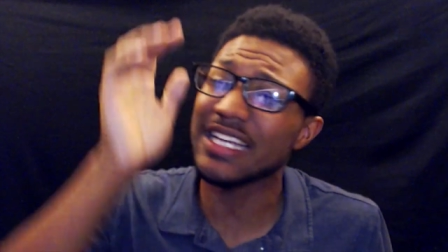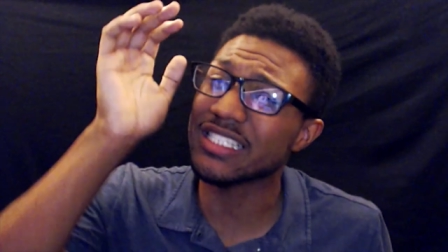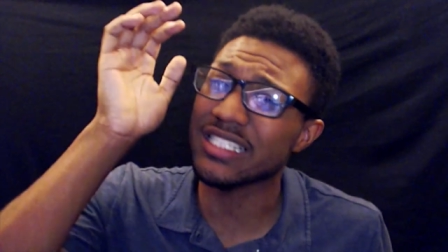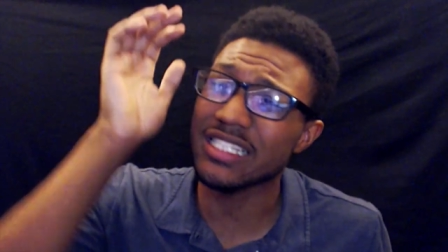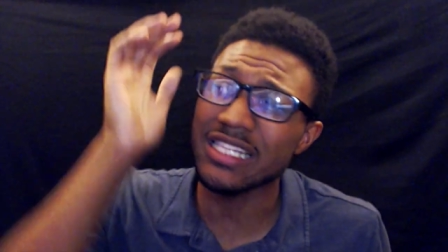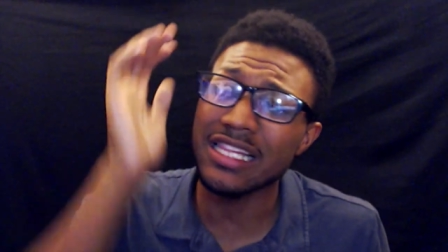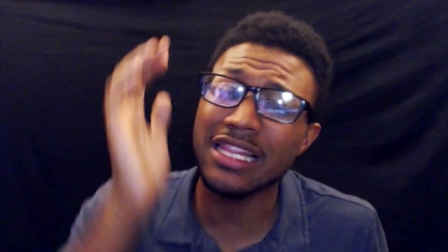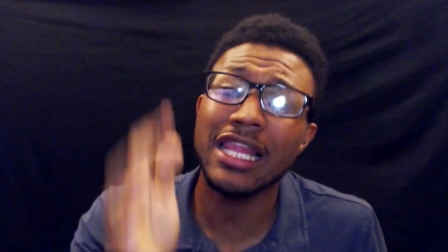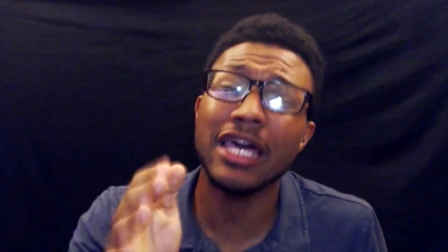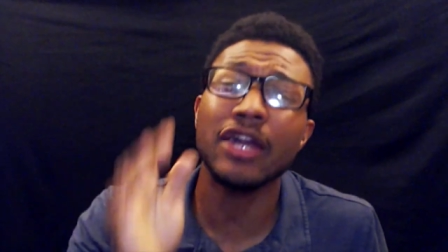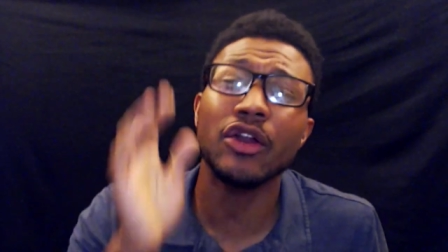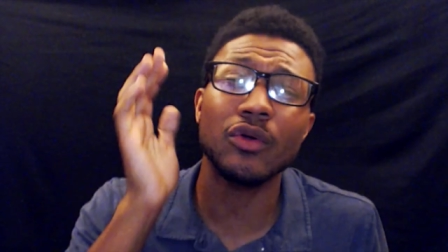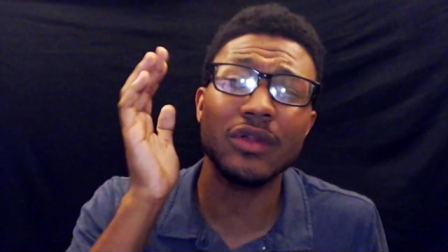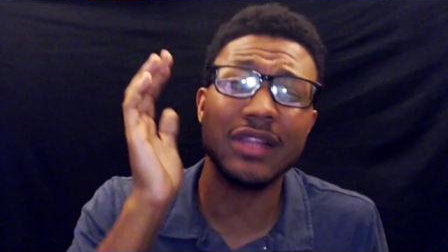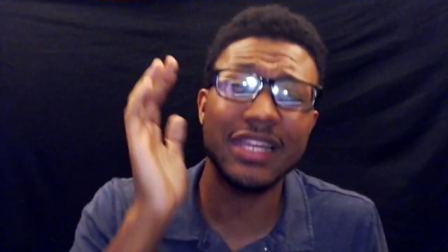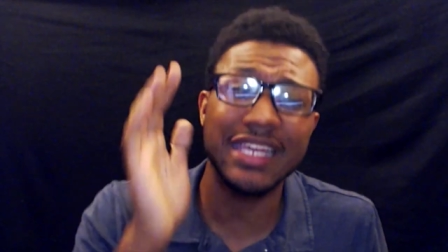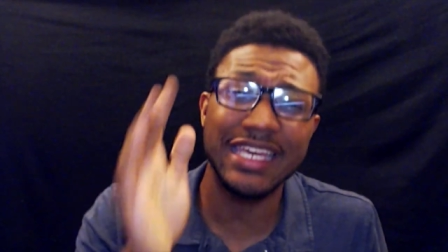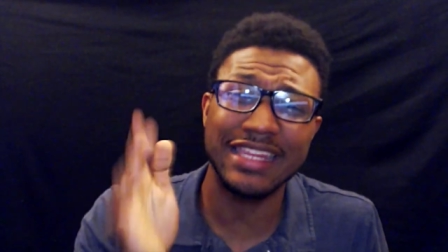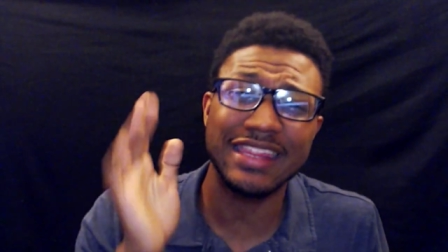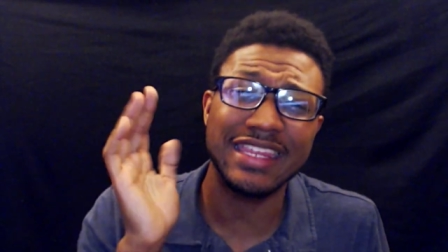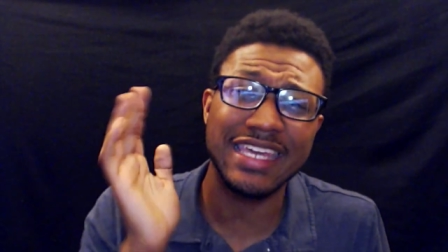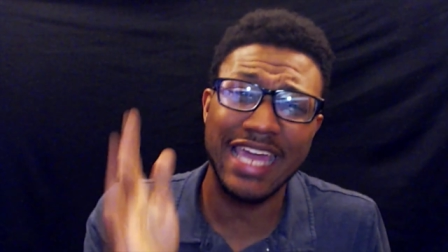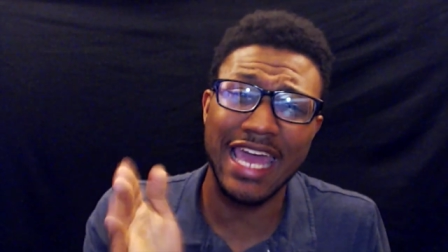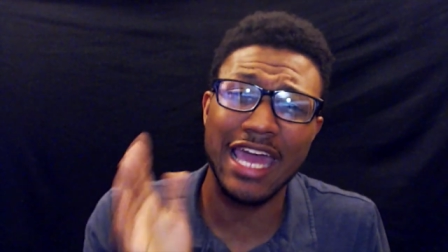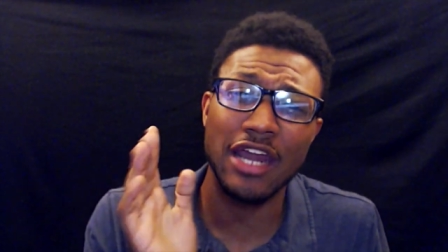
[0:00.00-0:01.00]
is
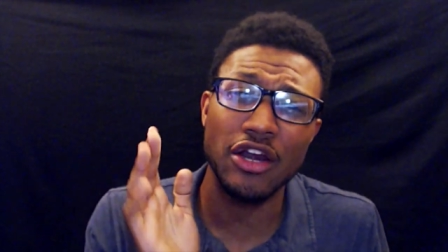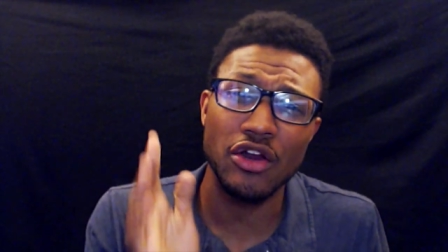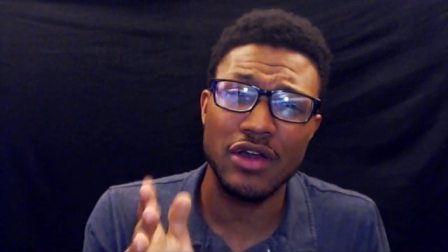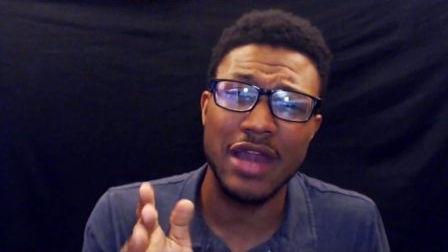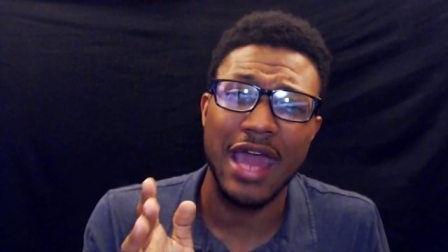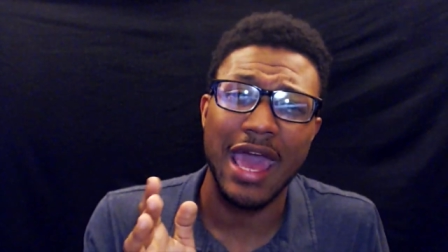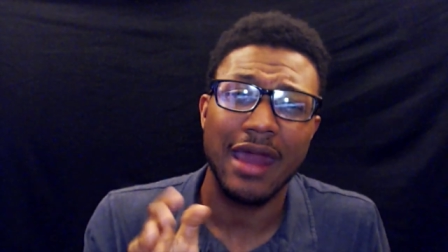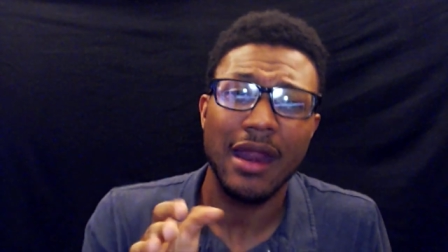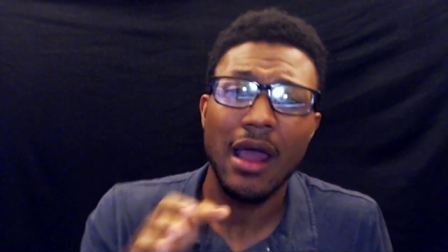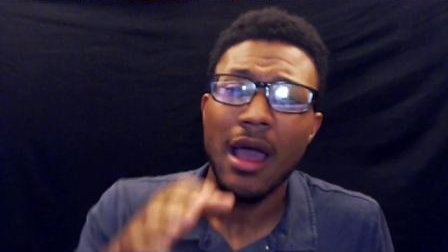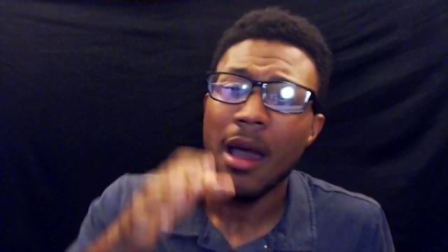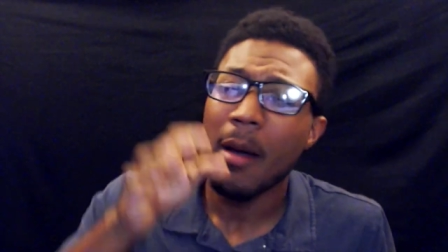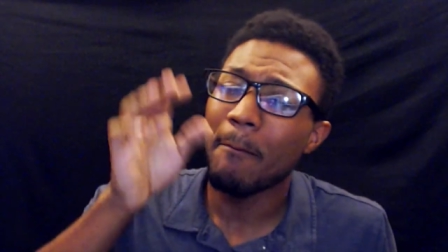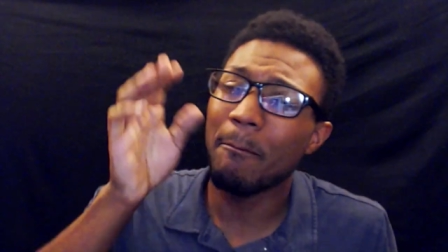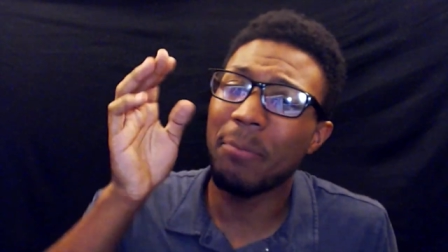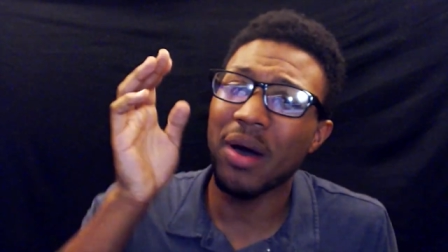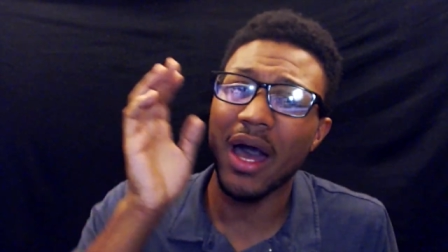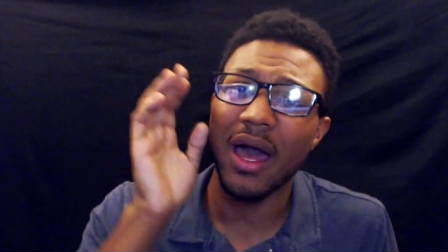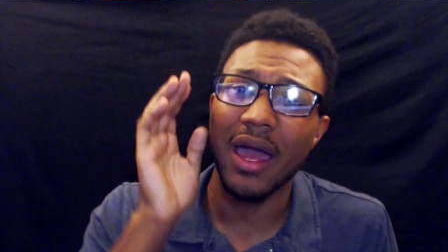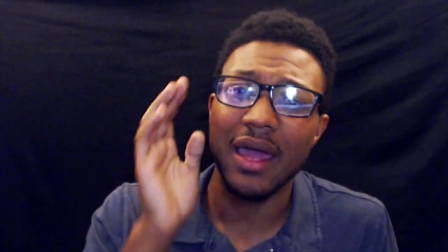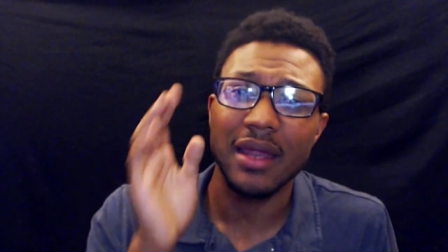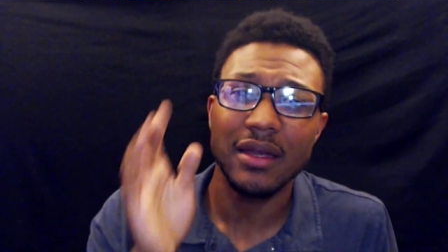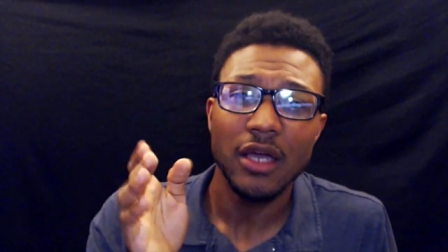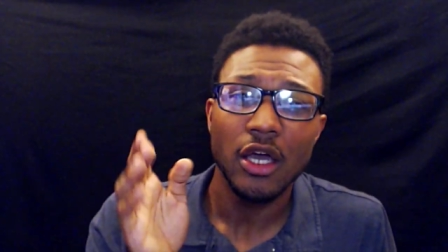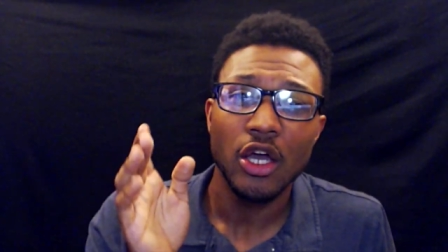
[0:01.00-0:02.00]
literally the internet,
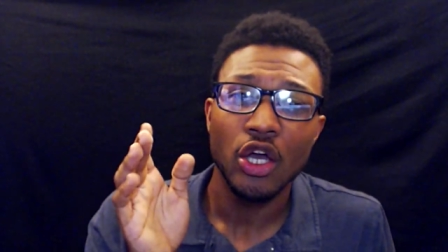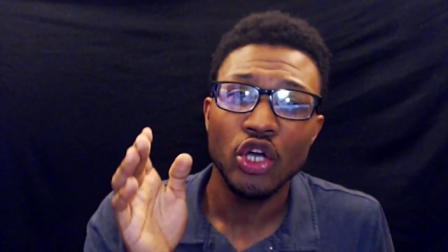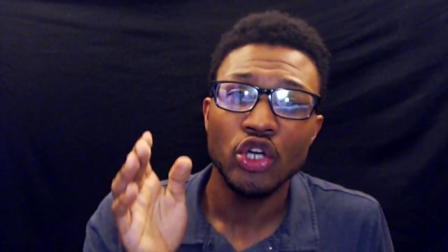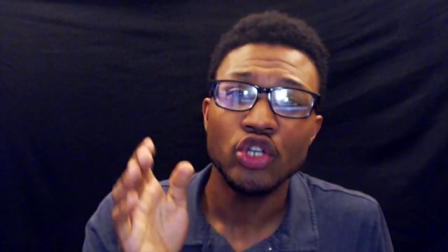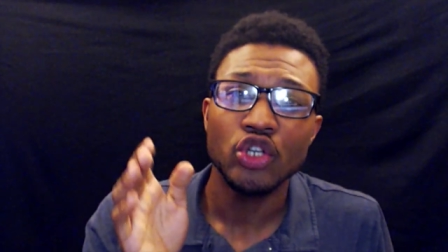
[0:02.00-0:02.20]
but